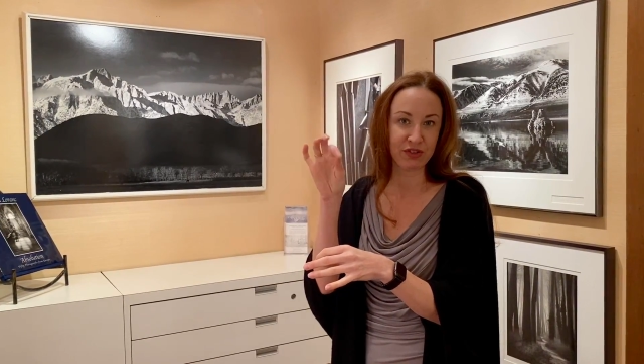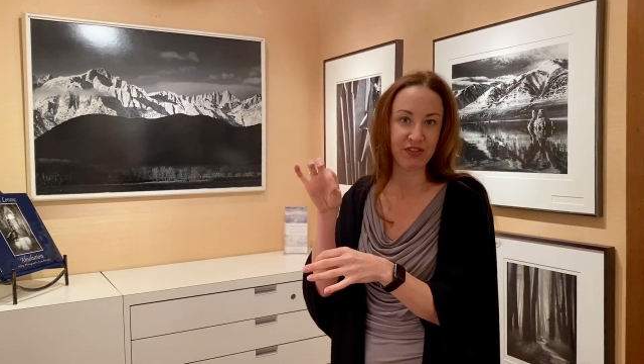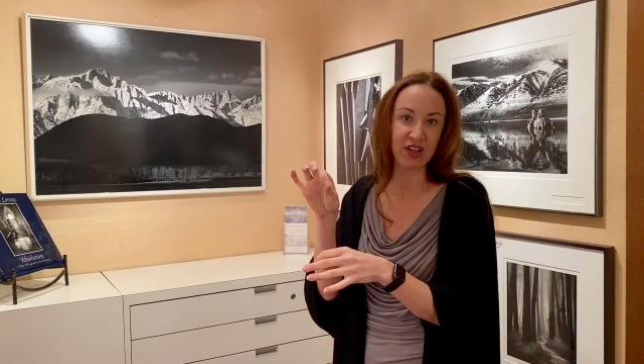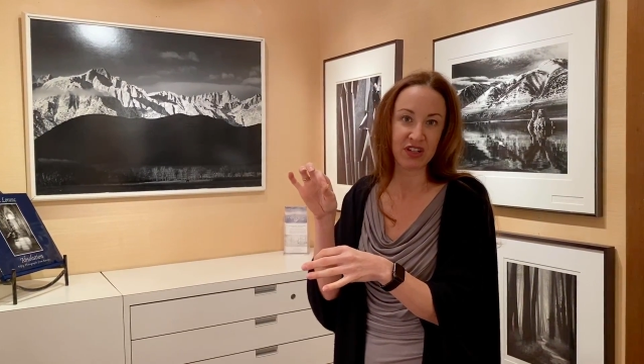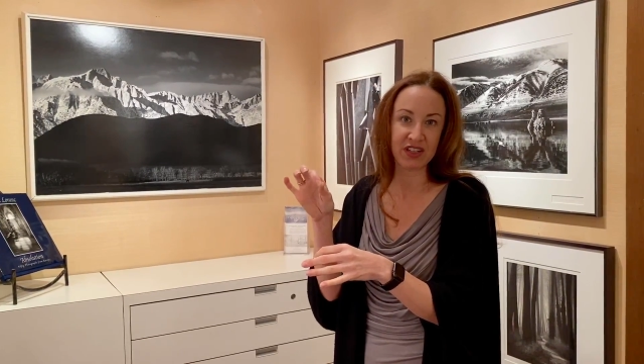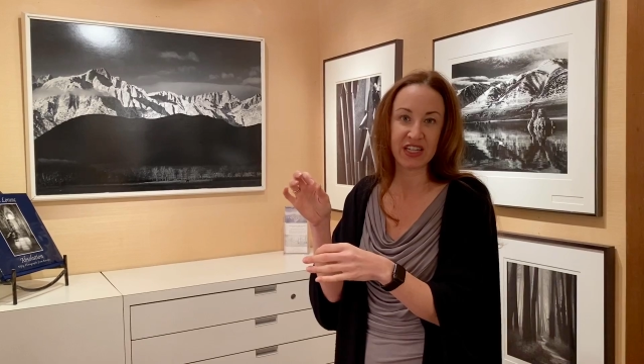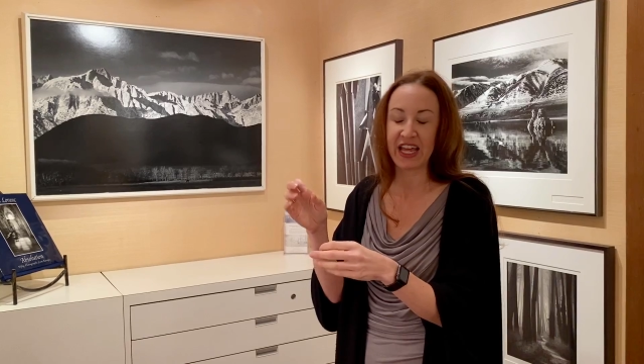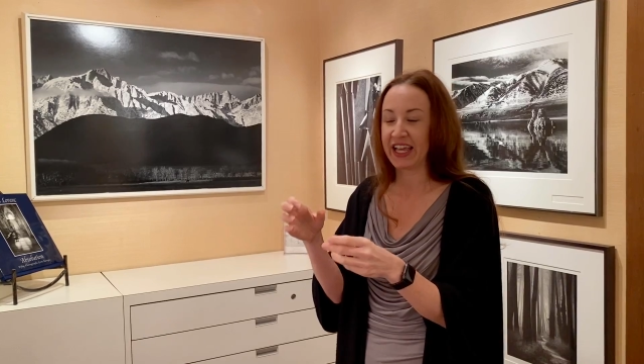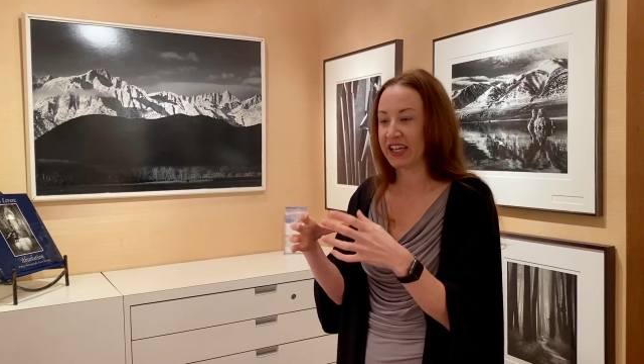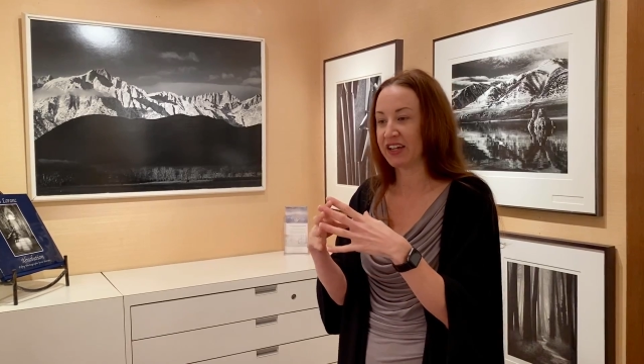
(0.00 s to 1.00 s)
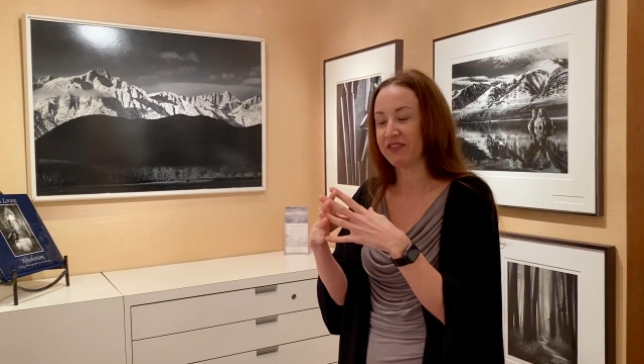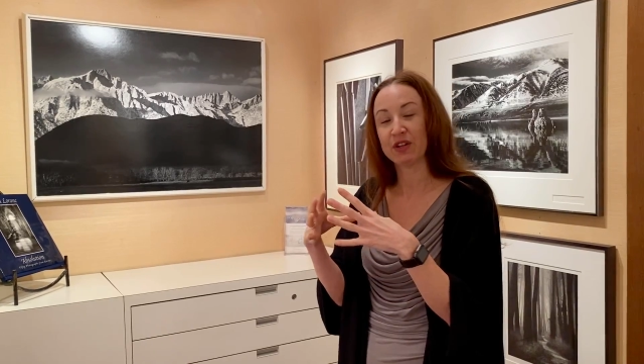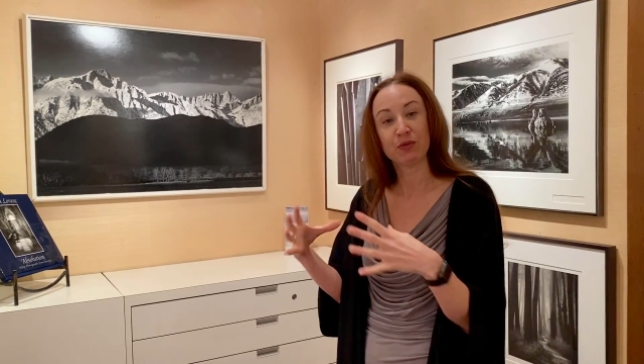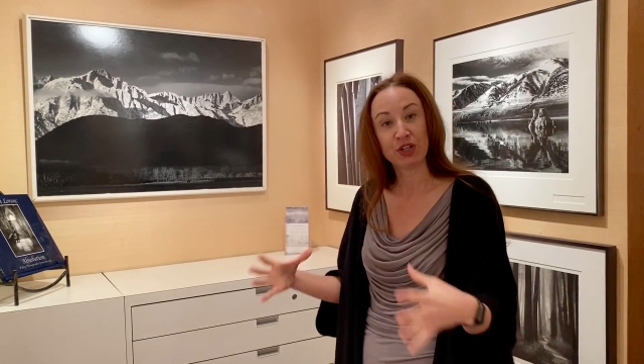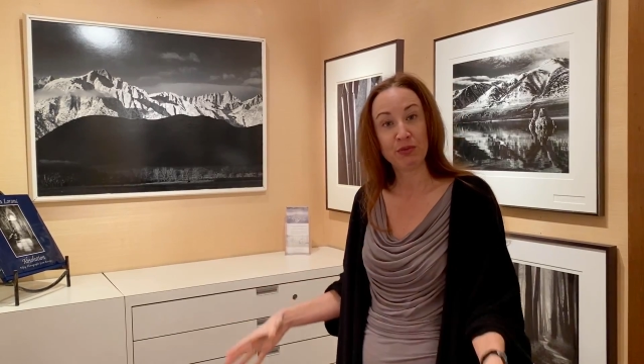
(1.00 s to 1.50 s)
fall on the negative, and
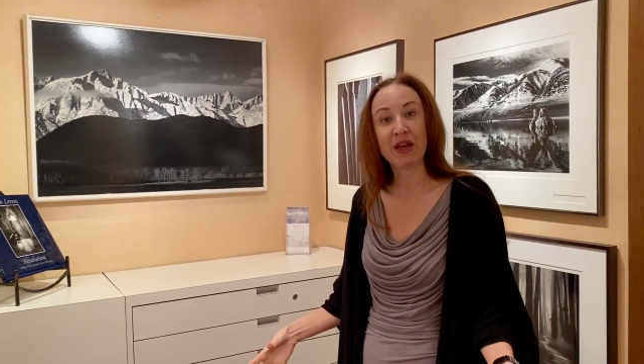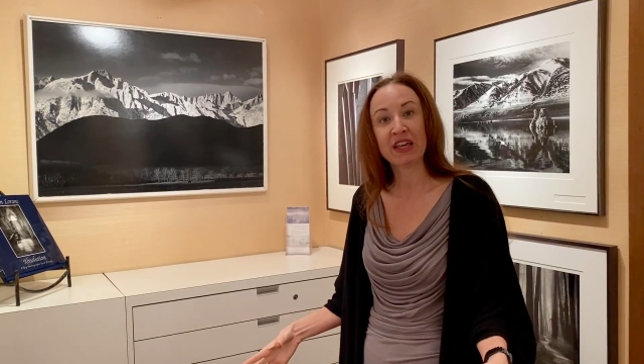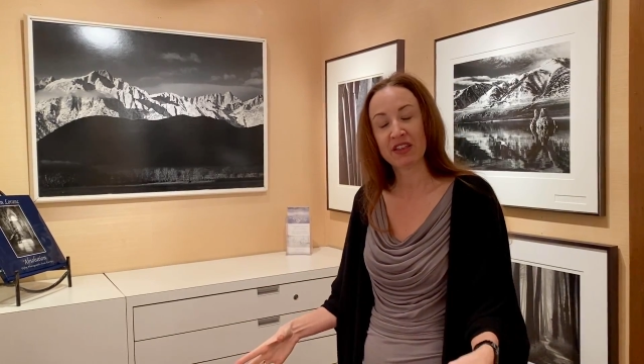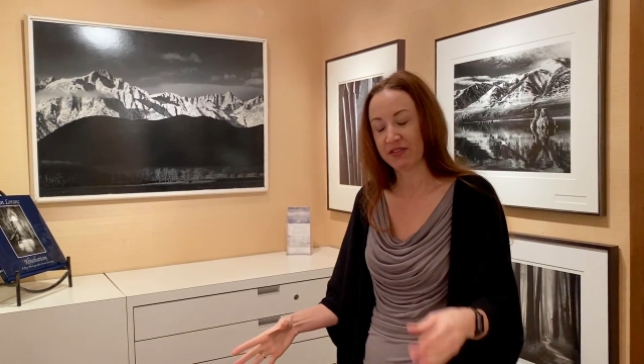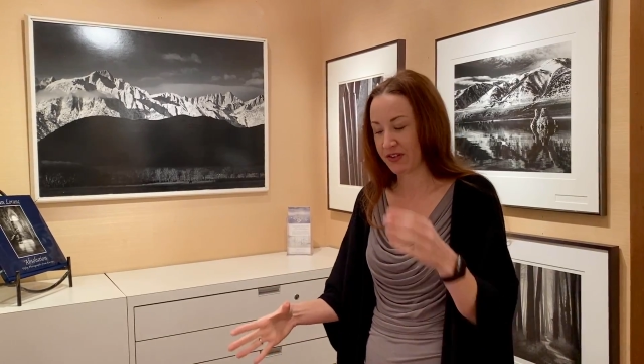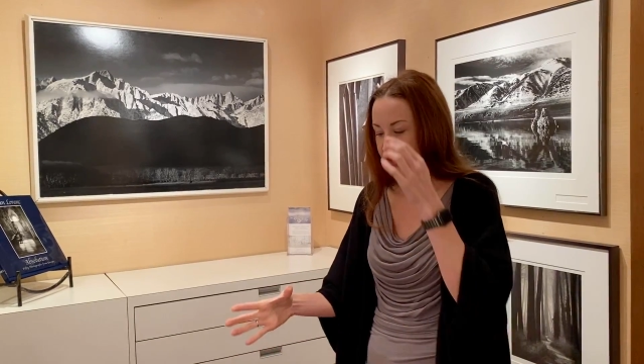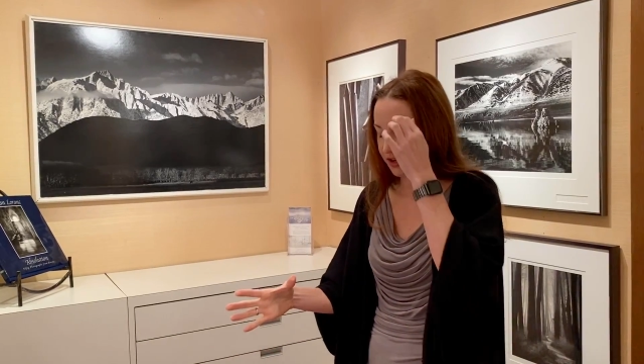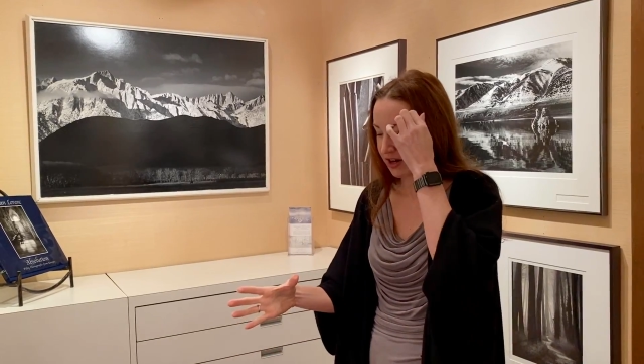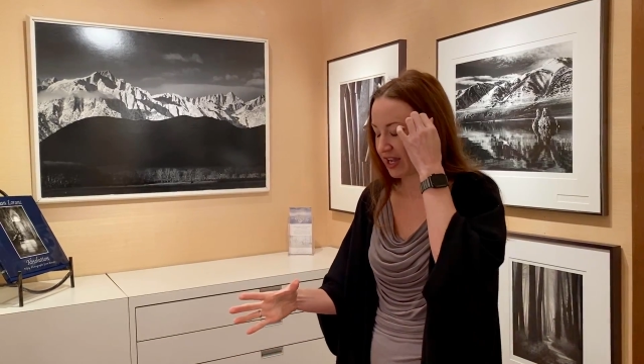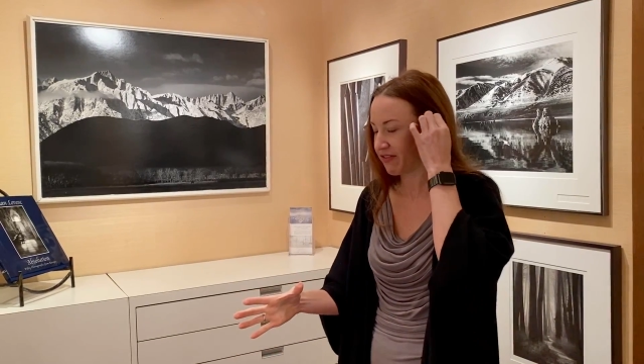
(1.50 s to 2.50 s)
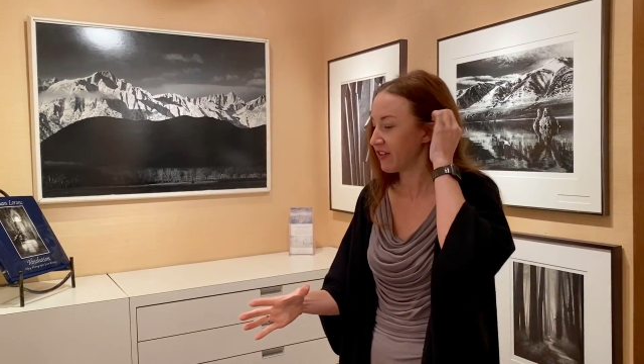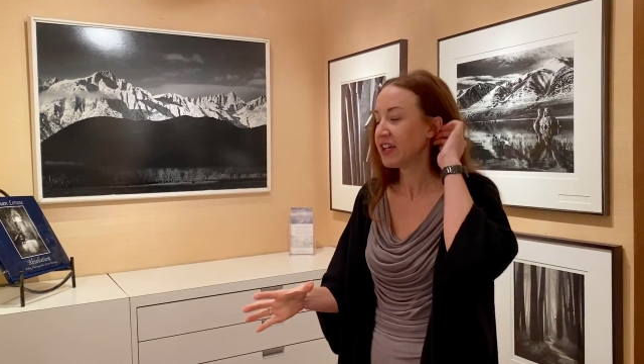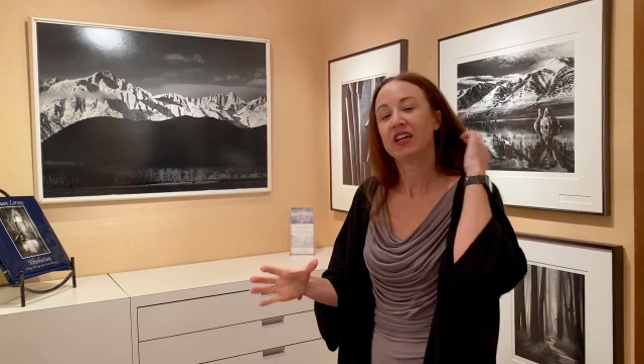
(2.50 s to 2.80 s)
when you make the photograph,